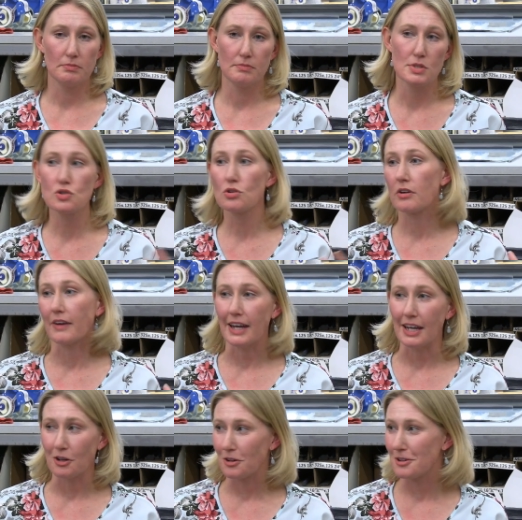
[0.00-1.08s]

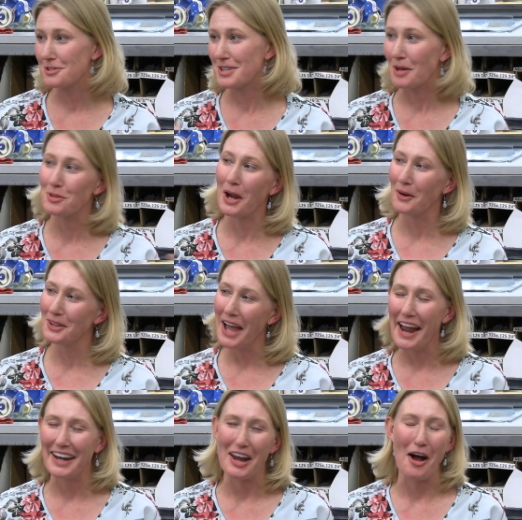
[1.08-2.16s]
Missouri or South
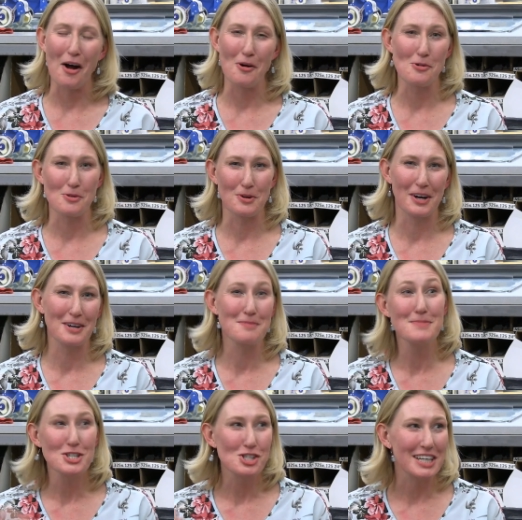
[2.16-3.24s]
Carolina or
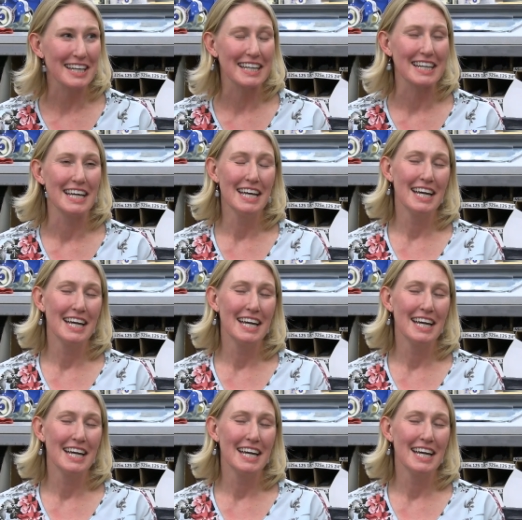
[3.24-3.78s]
Michigan.